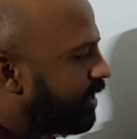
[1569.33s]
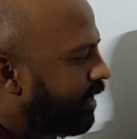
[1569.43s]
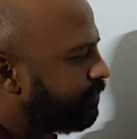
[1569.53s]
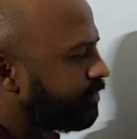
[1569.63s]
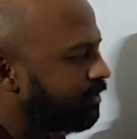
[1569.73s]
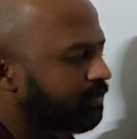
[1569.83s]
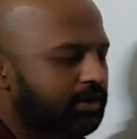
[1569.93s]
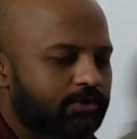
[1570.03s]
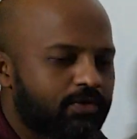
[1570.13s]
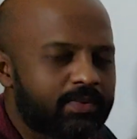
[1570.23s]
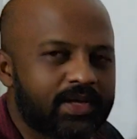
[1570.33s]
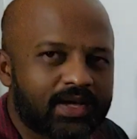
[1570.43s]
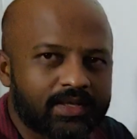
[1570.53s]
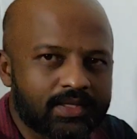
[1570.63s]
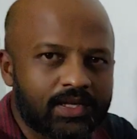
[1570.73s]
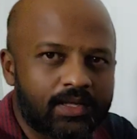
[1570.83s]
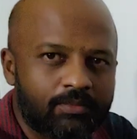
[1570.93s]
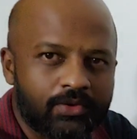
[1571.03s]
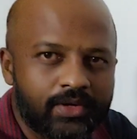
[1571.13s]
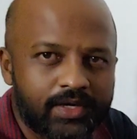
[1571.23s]
absolutely nobody has any
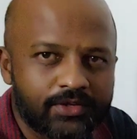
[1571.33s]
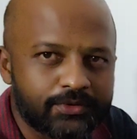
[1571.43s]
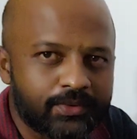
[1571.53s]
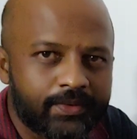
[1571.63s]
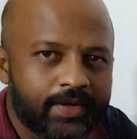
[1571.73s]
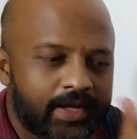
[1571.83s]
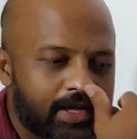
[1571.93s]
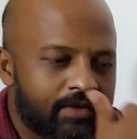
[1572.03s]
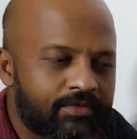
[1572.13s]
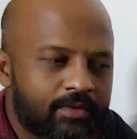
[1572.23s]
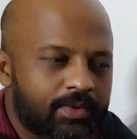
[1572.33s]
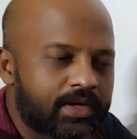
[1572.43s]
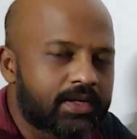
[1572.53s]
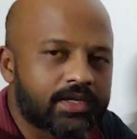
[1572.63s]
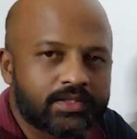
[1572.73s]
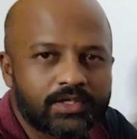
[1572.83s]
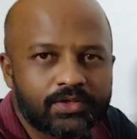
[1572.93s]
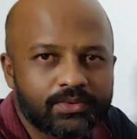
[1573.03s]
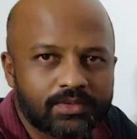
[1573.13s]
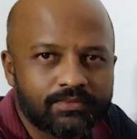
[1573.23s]
immunity. So everybody gets
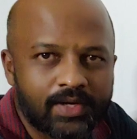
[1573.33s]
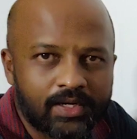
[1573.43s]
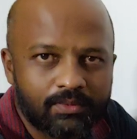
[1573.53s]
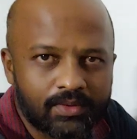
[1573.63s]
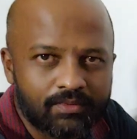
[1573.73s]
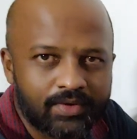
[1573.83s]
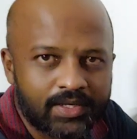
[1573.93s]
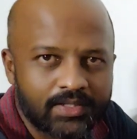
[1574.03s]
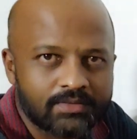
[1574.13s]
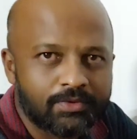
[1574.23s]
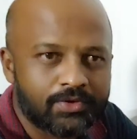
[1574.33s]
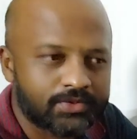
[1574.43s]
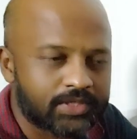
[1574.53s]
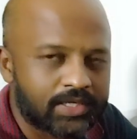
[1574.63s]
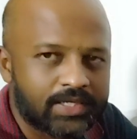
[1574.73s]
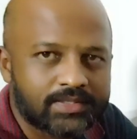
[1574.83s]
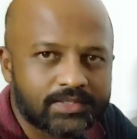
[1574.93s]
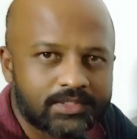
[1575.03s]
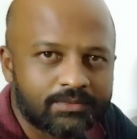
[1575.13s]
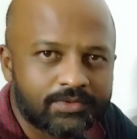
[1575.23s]
into this fight with the virus because the innate
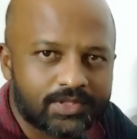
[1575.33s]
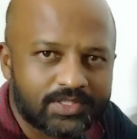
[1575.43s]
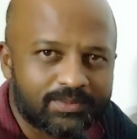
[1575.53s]
system is